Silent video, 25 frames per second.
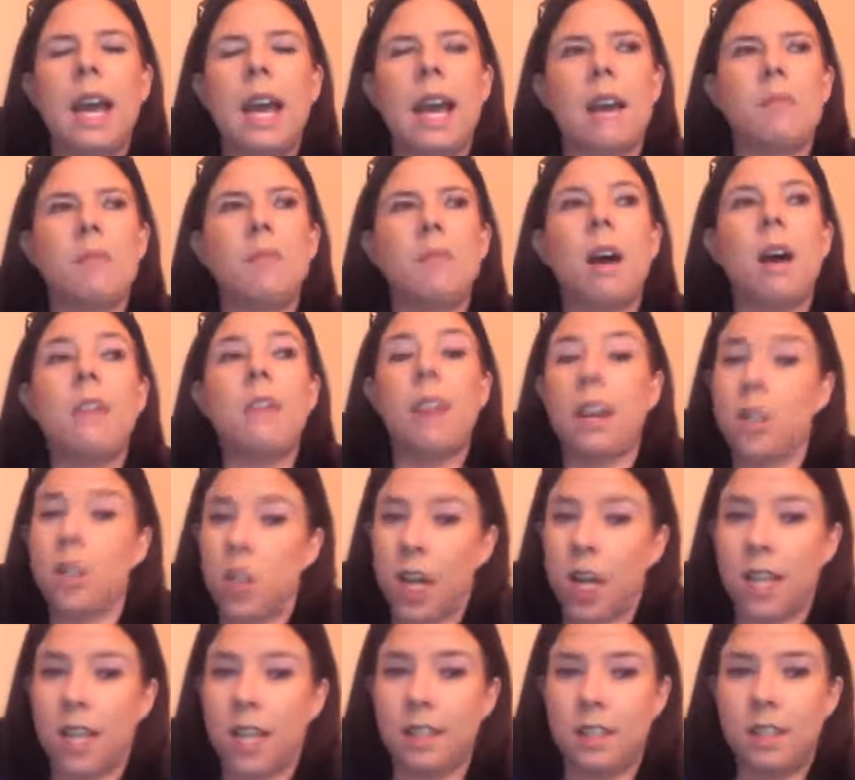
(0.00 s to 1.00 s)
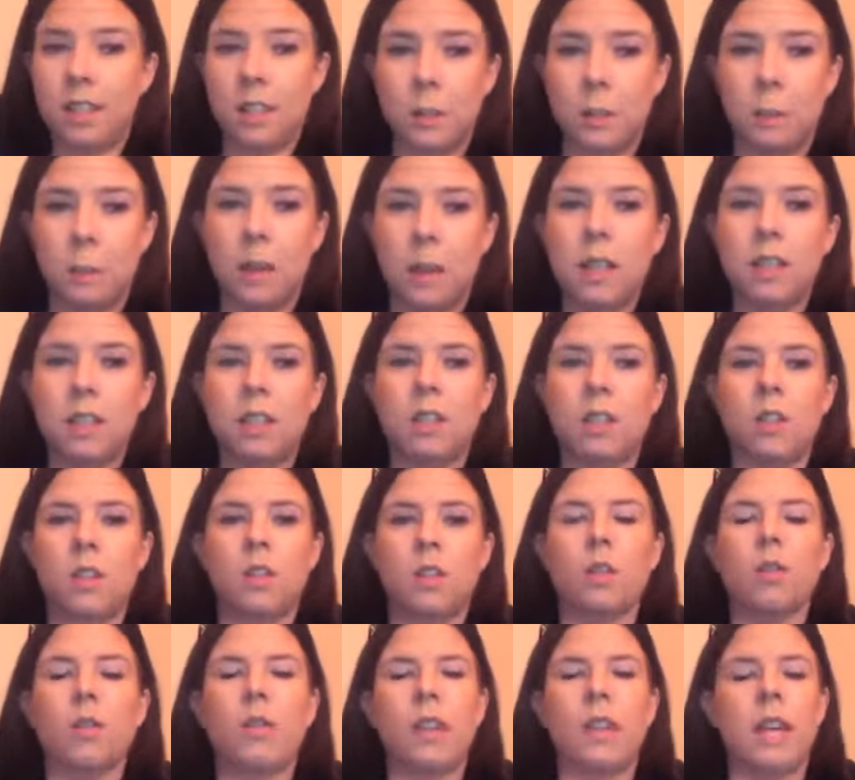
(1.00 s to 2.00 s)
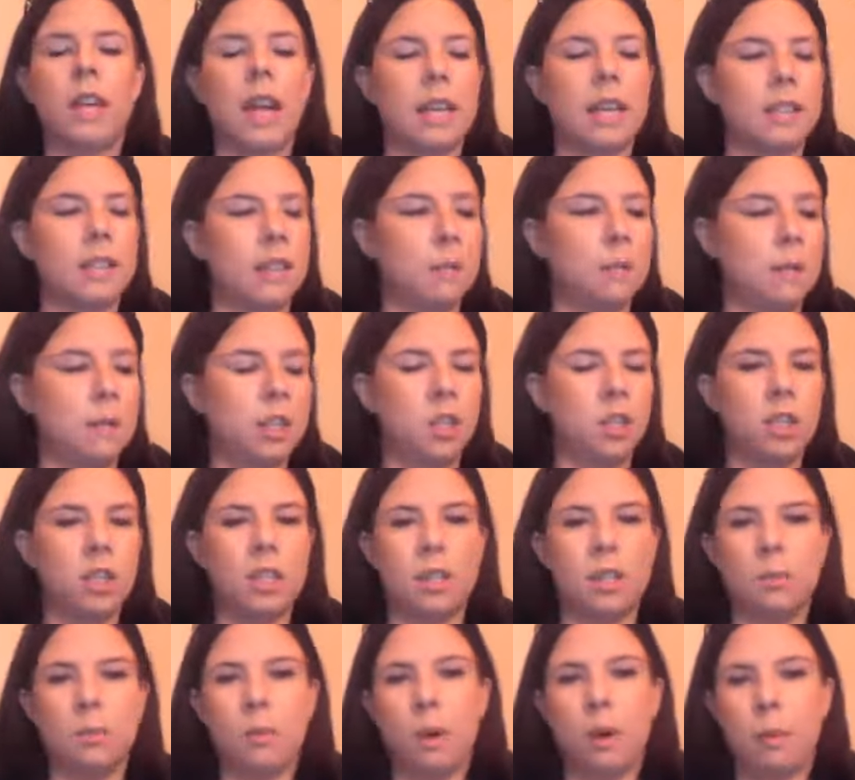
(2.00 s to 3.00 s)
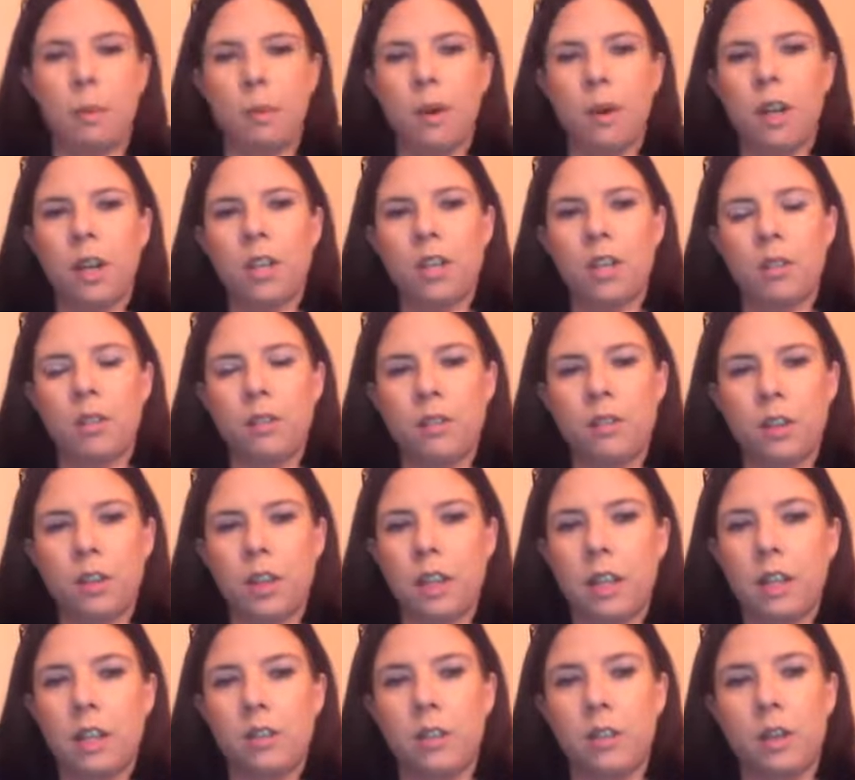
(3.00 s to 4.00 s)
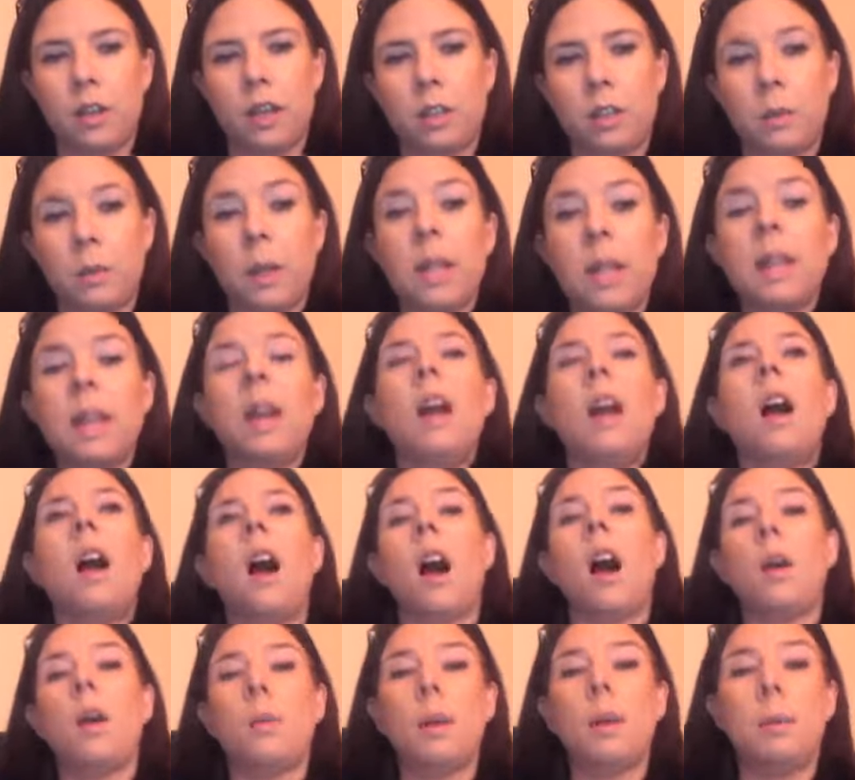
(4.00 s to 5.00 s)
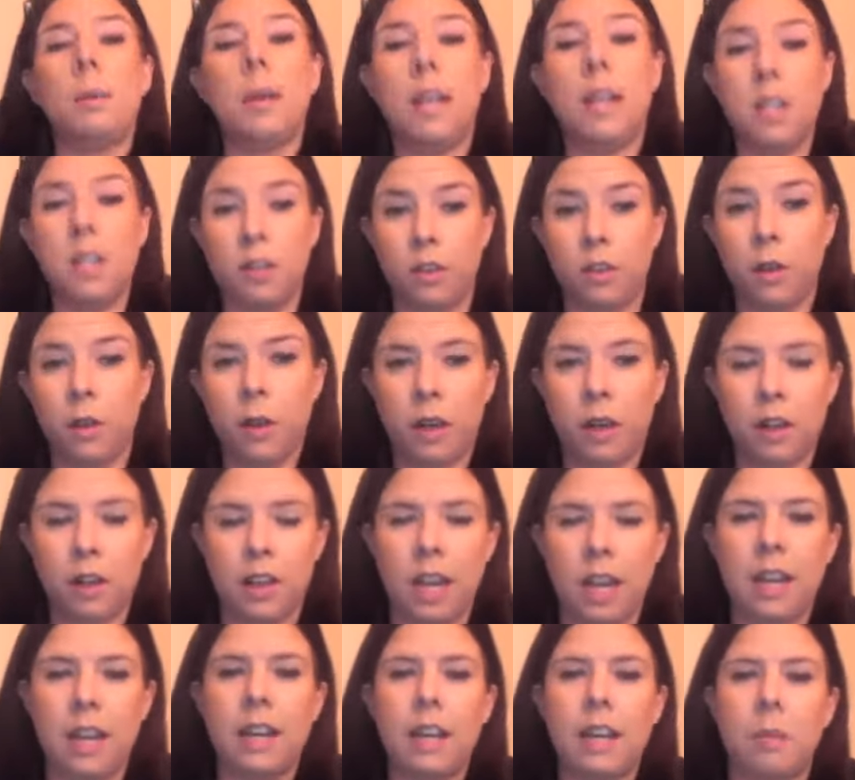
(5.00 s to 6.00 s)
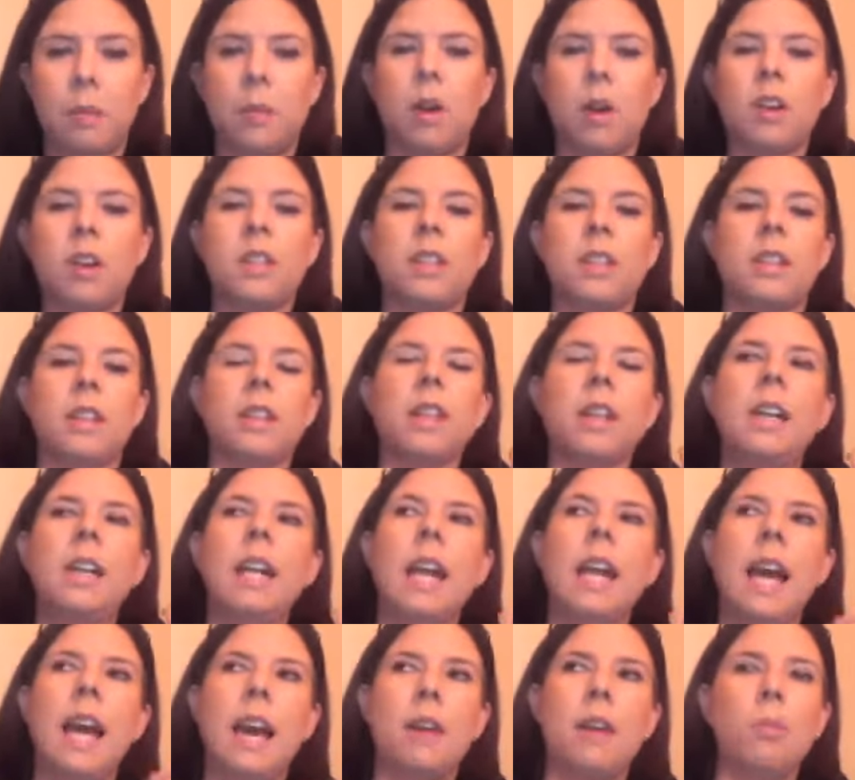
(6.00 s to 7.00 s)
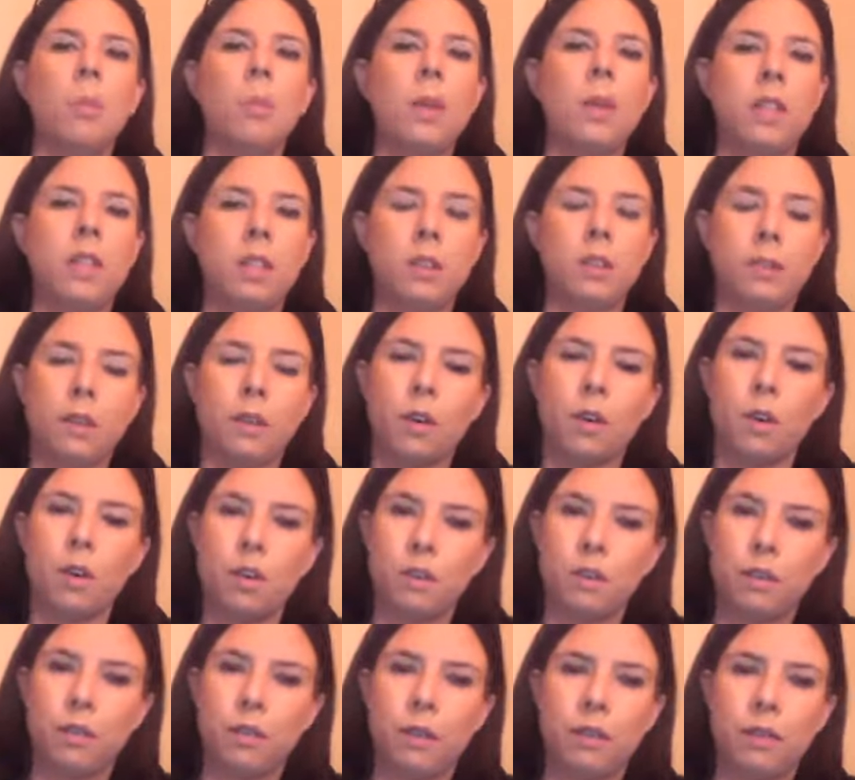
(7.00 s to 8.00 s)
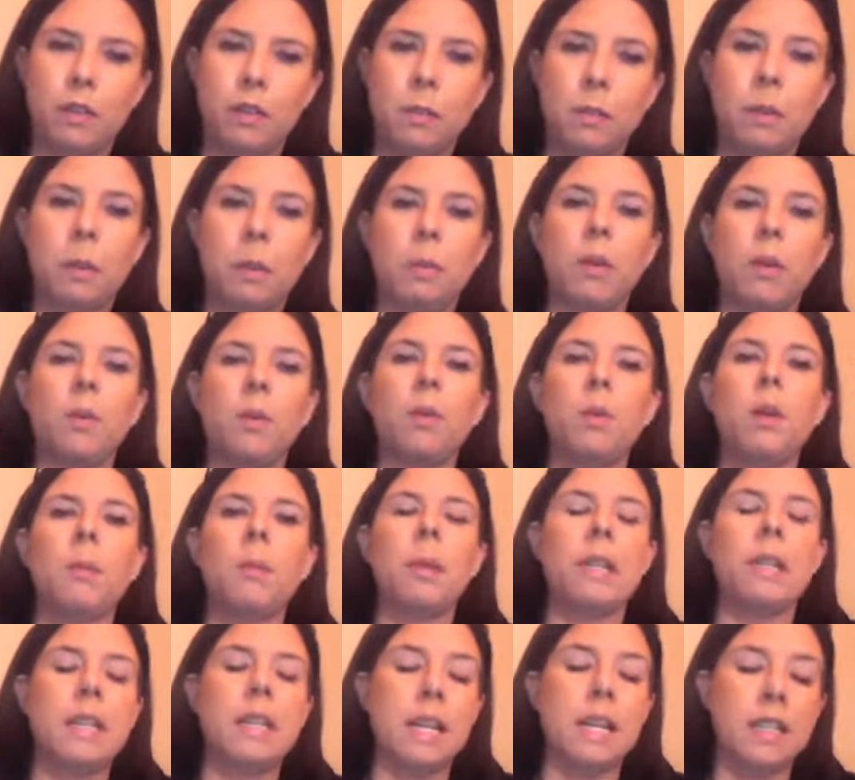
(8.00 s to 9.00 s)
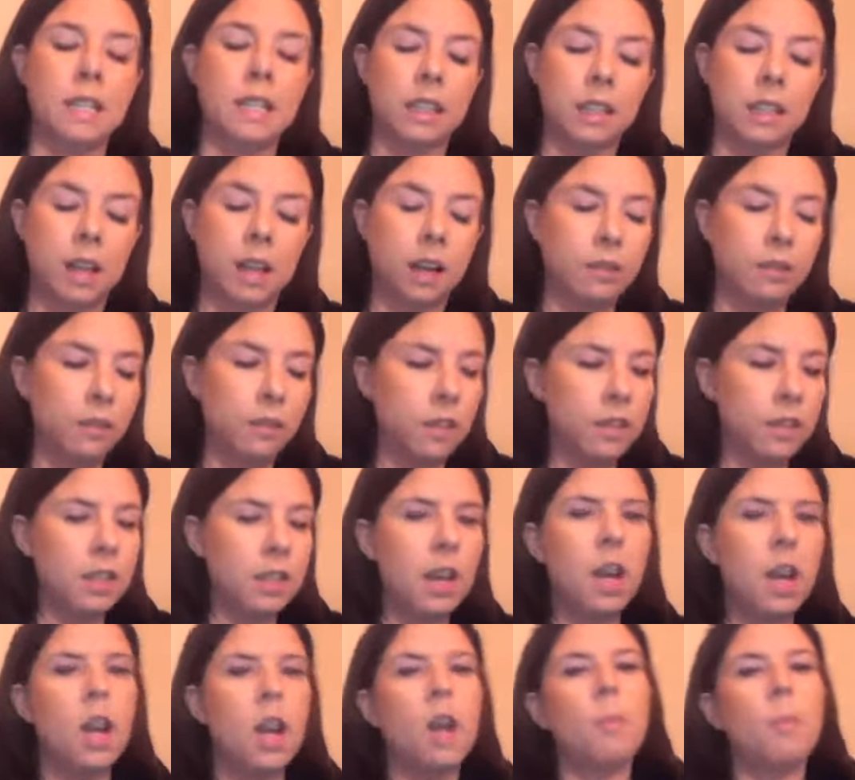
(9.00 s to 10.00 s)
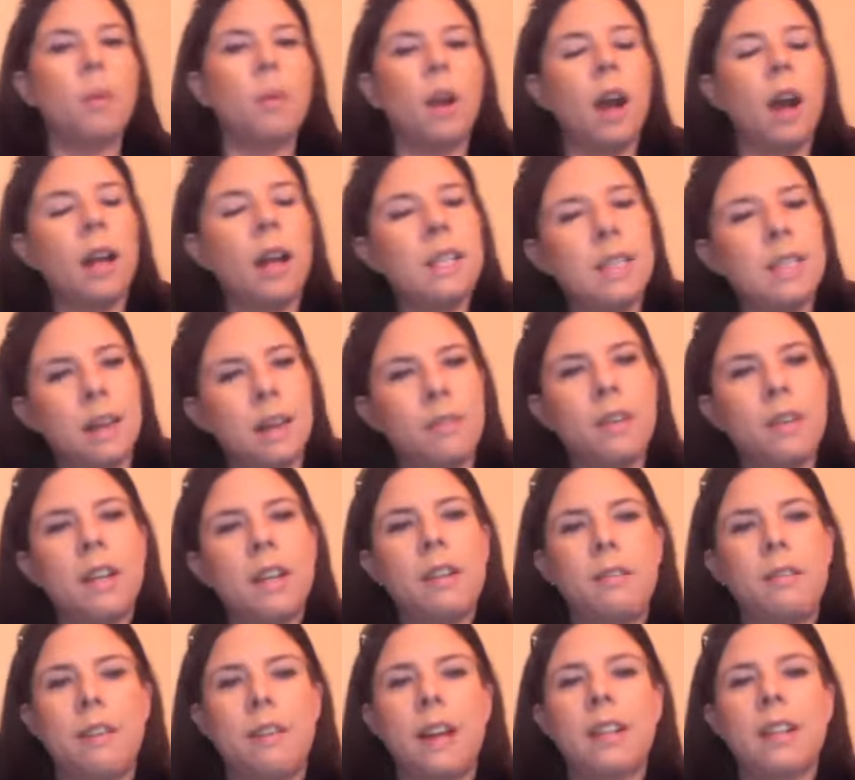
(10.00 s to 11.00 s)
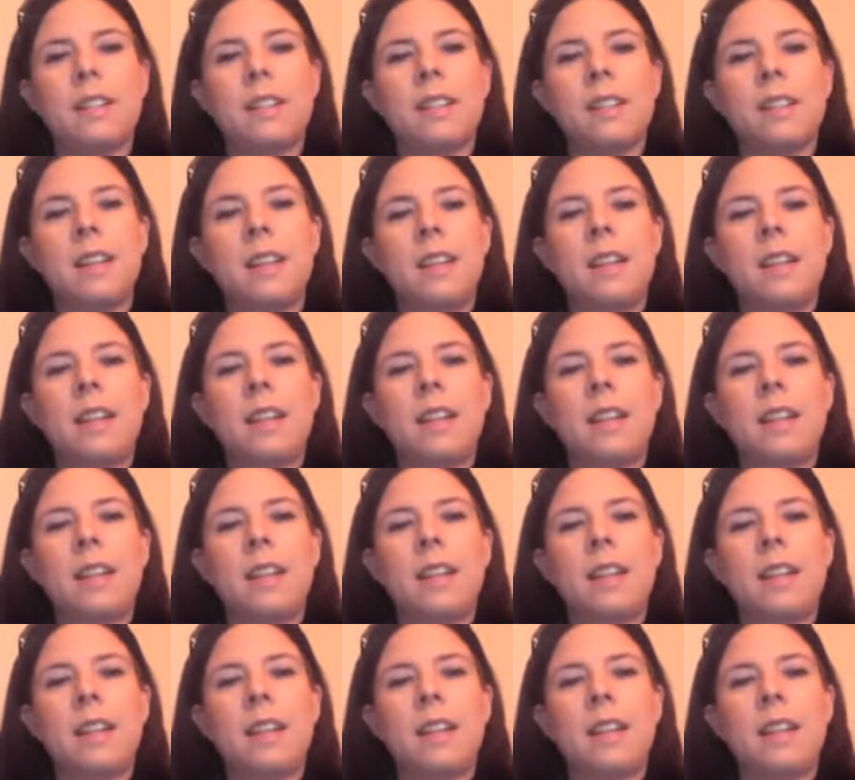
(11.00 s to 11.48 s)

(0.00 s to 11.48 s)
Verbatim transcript: Um, I've had a chance to speak to Sophie, as I mentioned, in preparation for the interview next week. I will be interviewing her then in person uh, with the 450 people who will be attending the conference. But I definitely felt